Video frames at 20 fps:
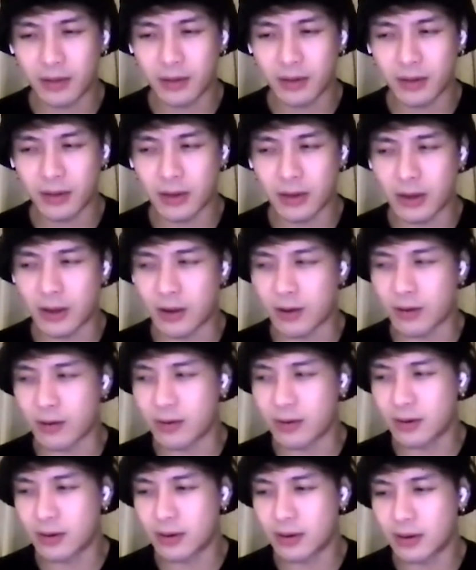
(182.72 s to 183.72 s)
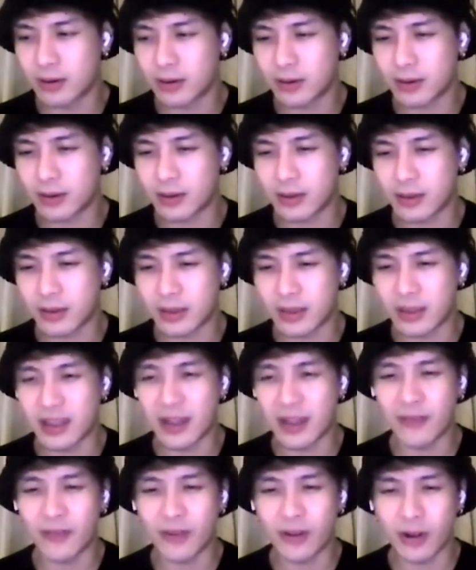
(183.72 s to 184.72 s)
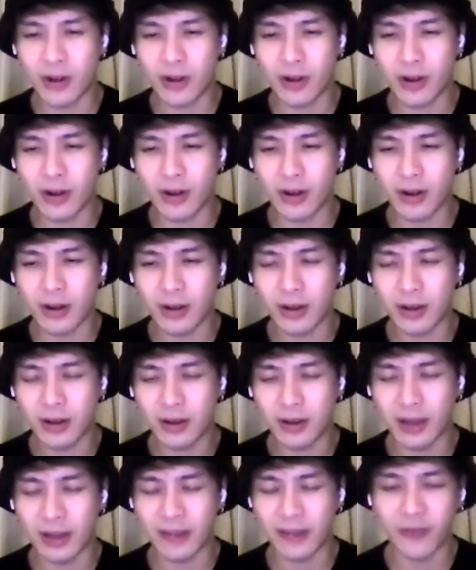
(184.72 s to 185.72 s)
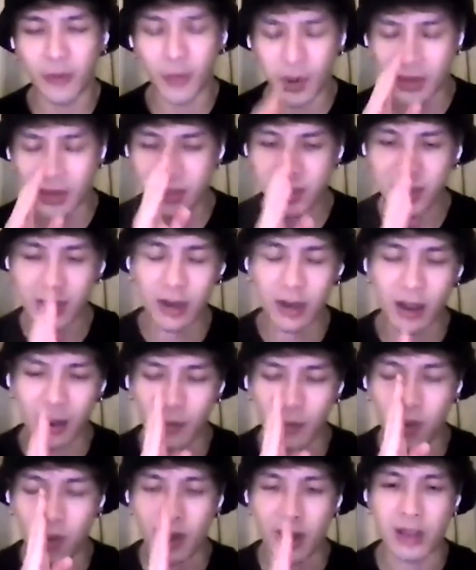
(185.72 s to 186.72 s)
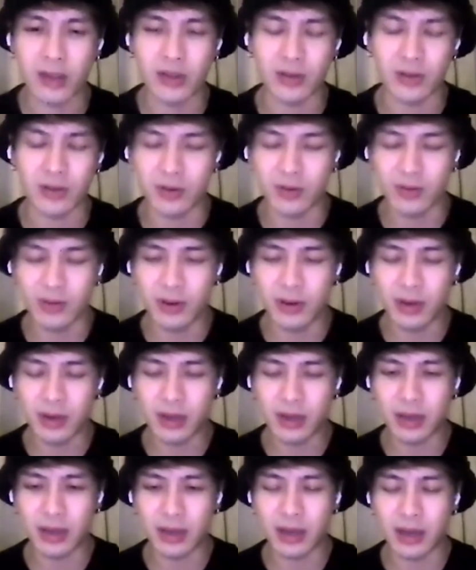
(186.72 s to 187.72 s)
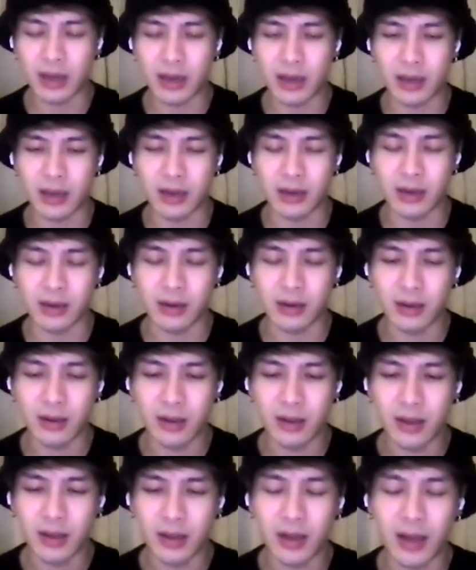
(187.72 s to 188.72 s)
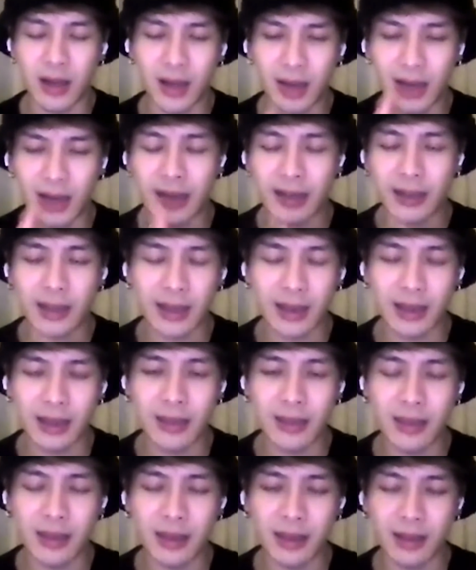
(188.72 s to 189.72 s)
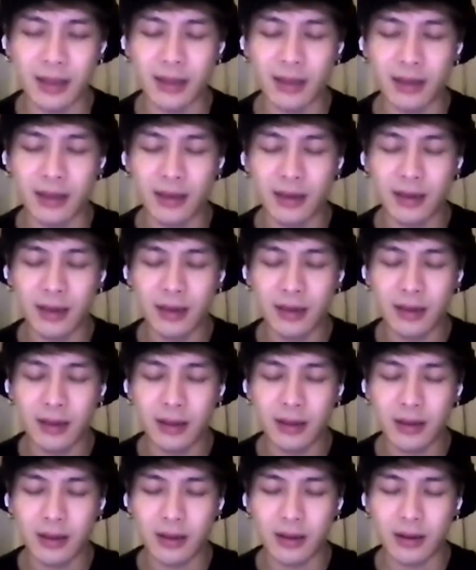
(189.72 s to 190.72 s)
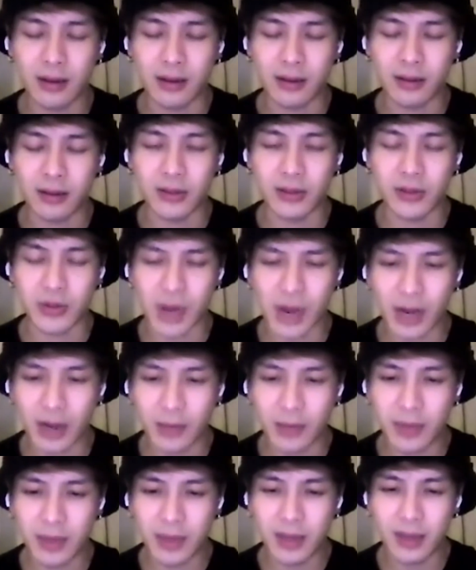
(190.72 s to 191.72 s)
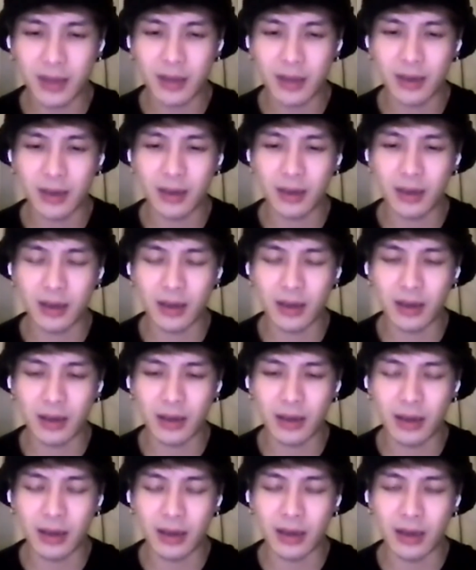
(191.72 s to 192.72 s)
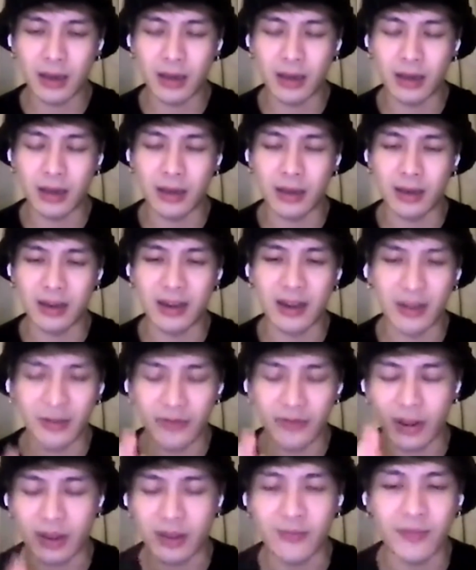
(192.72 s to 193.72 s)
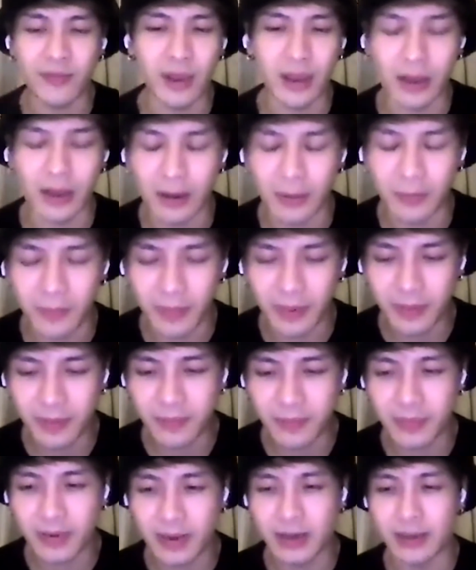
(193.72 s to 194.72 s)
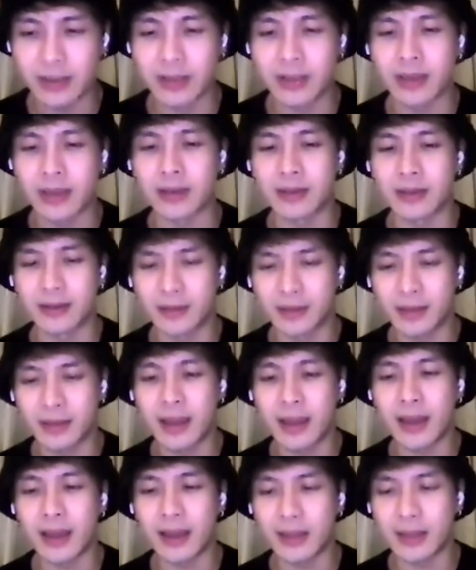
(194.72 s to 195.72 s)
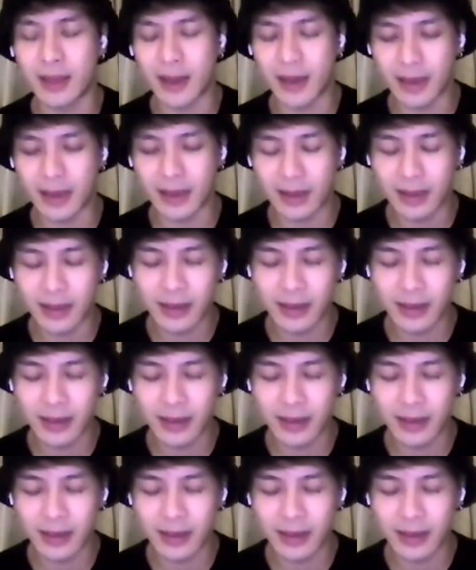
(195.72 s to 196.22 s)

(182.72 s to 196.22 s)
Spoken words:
you know, never like focusing on what I do and not letting anything distract me and never giving up. I think that